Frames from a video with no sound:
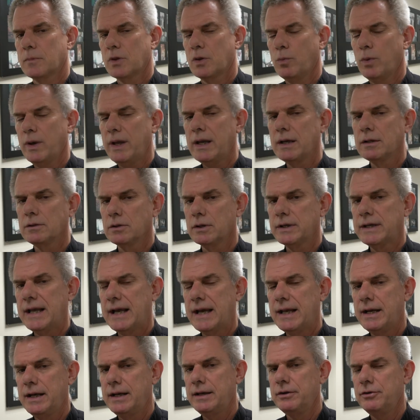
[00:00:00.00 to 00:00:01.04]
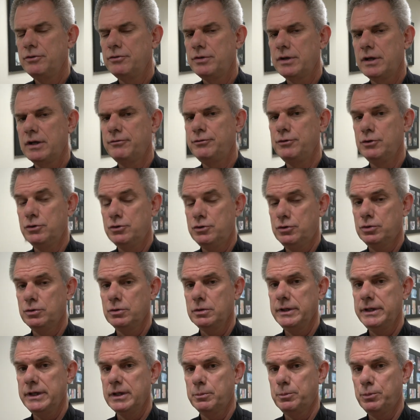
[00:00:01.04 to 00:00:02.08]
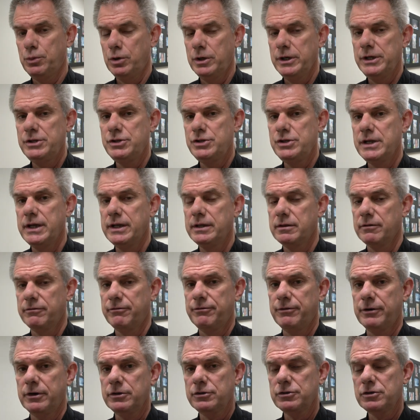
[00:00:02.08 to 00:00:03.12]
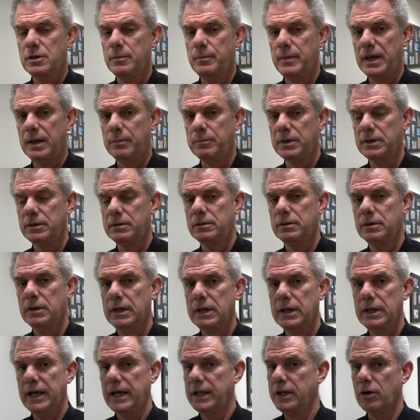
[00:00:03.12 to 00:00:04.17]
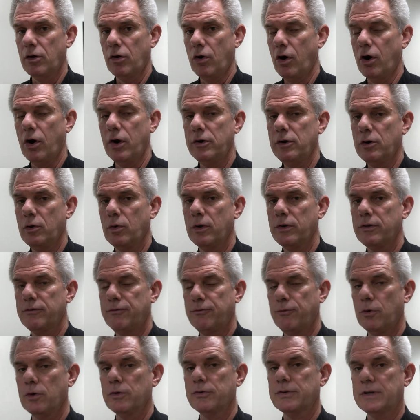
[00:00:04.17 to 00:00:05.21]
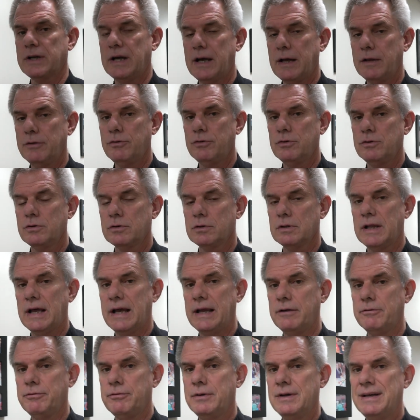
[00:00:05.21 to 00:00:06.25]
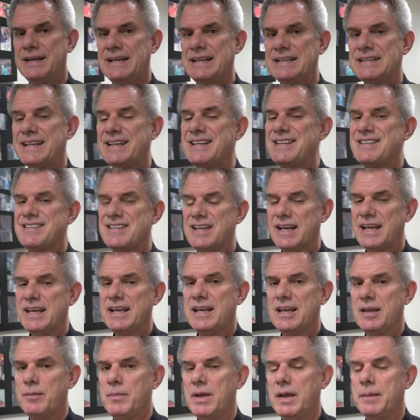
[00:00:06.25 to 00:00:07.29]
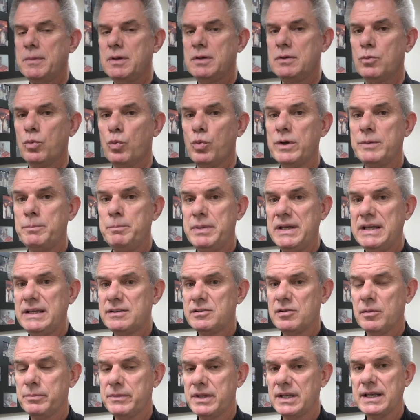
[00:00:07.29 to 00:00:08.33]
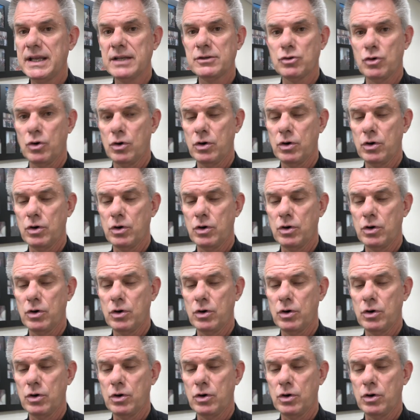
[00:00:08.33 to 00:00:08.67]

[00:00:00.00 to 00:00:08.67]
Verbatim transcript: The way I look at it is if you truly appreciate the first commandment and there are no other false gods in your life, then the second commandment would be something that's